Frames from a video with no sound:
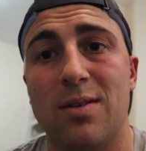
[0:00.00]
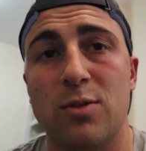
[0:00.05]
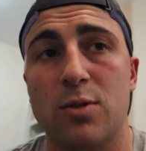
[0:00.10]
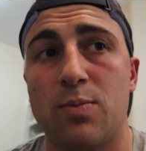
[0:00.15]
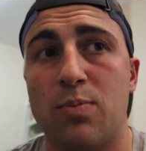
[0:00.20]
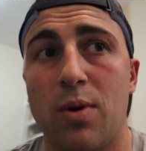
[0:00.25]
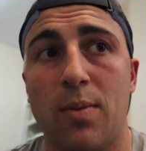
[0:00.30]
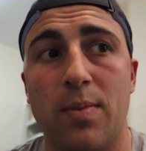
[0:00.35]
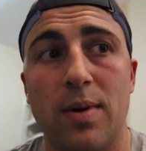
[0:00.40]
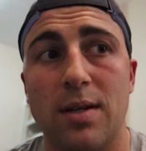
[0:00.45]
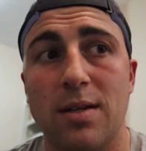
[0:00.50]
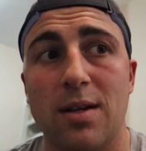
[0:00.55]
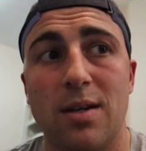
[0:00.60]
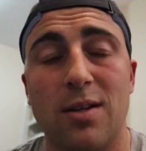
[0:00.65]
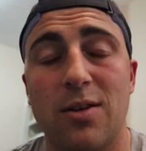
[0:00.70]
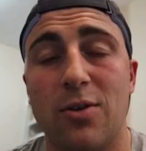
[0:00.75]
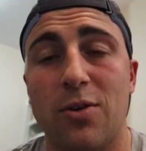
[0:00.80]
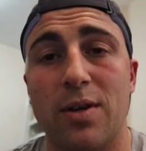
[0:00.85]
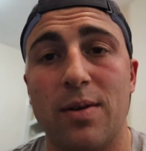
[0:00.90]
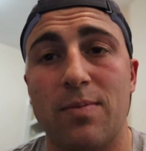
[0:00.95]
That's probably
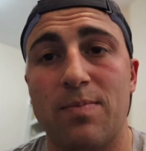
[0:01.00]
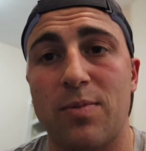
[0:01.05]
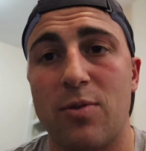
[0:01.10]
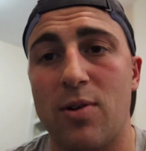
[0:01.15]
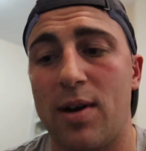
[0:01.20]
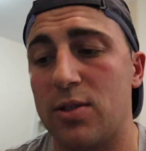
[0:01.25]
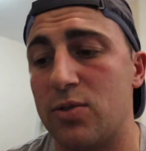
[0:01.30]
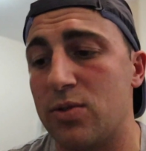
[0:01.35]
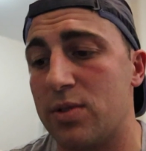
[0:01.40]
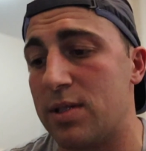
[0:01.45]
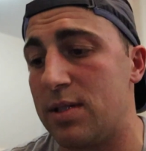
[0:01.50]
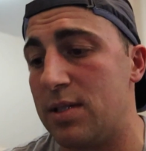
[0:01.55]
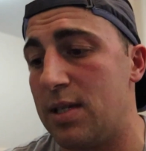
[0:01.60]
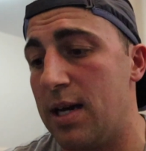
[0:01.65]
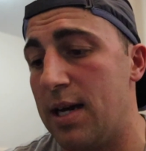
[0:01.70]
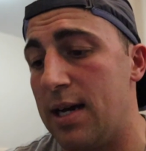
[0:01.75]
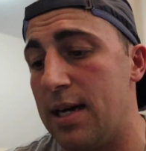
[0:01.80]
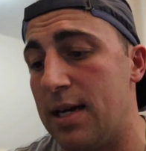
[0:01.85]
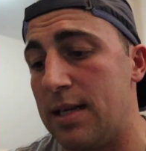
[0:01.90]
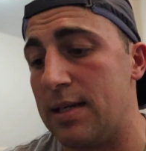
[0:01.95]
like on a gradual
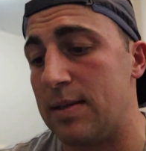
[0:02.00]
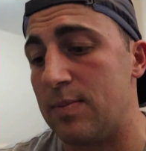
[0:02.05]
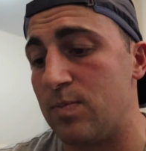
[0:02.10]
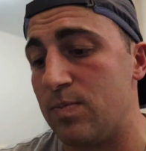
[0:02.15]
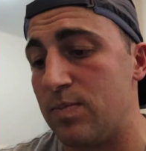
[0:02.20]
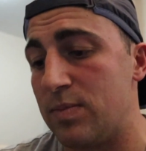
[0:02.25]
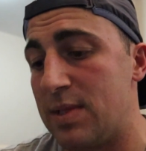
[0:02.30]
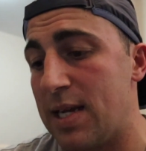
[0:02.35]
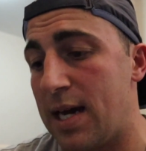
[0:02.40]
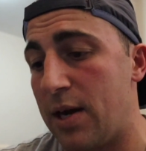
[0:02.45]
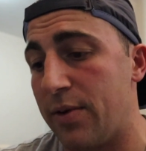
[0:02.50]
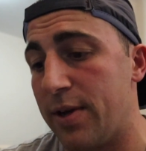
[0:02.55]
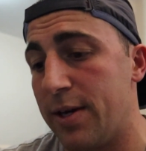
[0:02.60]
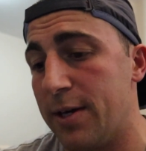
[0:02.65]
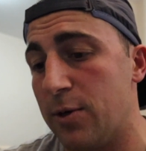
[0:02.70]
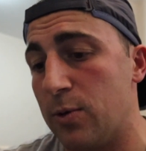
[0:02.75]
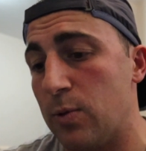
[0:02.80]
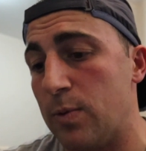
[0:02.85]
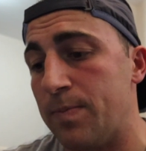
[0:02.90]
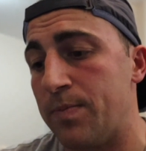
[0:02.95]
uh,
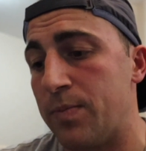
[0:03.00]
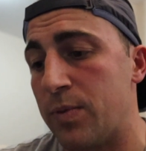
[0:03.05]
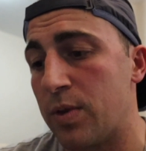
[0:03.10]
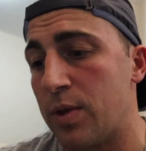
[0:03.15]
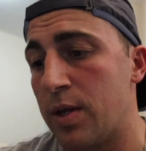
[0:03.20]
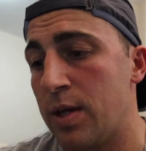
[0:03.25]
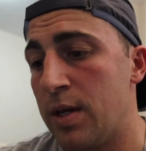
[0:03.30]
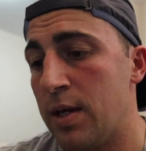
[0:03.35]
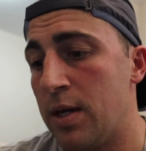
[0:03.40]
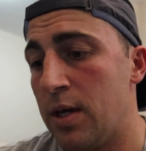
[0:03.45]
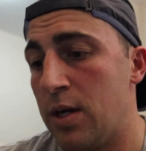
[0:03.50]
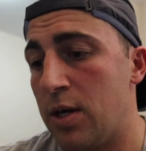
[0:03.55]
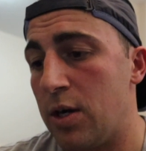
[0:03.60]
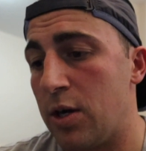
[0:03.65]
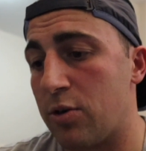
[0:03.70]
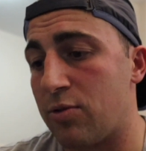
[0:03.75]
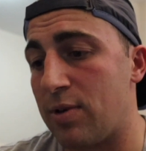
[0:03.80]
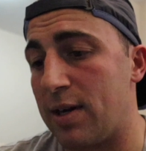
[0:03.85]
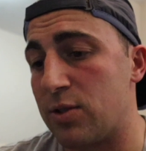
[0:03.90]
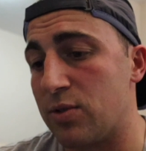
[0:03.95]
downhill,
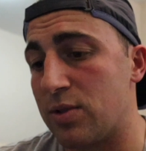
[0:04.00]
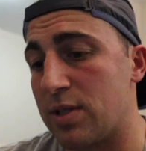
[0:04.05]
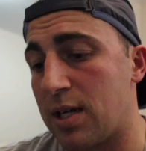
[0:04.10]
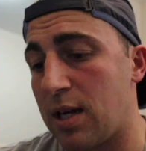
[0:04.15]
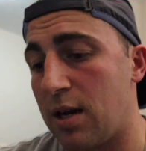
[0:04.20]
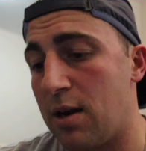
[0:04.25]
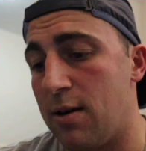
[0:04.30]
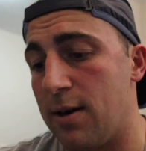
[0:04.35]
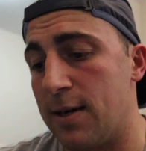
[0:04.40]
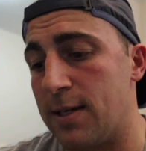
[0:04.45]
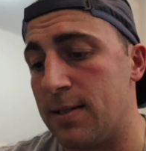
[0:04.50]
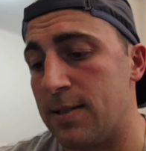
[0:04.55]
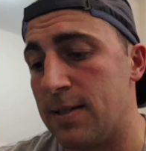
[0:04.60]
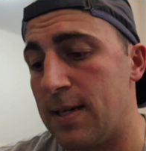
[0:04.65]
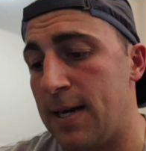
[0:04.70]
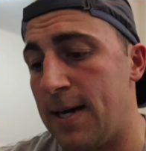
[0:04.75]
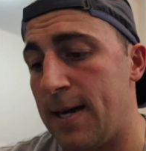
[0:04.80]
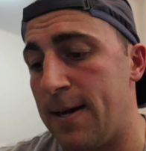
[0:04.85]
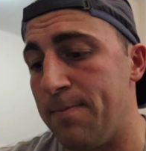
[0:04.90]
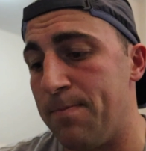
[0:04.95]
on gradual decline,
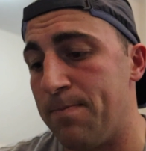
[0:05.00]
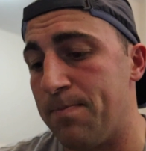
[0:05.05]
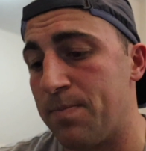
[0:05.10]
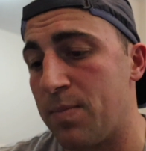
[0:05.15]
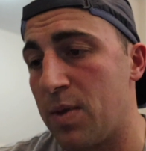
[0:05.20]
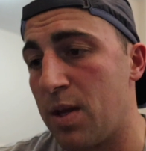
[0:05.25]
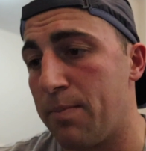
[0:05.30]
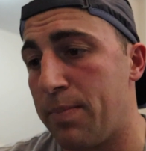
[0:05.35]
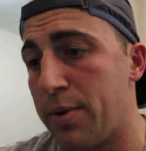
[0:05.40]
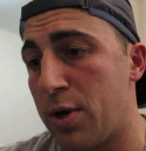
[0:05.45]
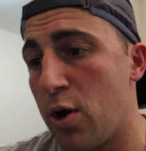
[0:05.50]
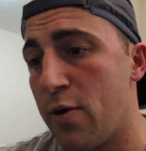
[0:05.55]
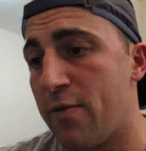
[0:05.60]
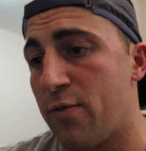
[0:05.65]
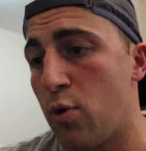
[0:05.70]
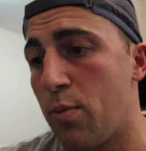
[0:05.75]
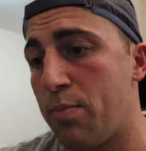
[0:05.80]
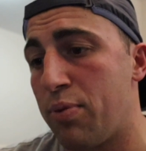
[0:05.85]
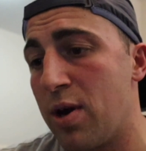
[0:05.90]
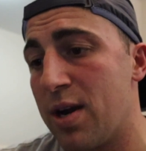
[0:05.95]
um, but
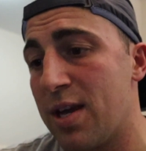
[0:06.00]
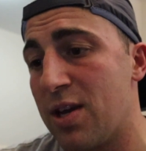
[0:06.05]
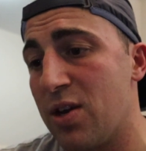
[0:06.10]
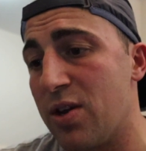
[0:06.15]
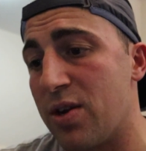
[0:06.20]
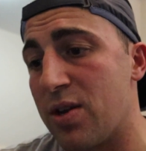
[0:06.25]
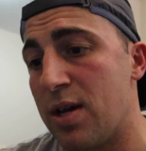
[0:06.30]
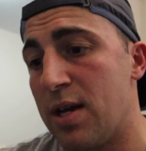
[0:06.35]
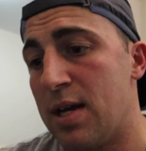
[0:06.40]
overall pretty good.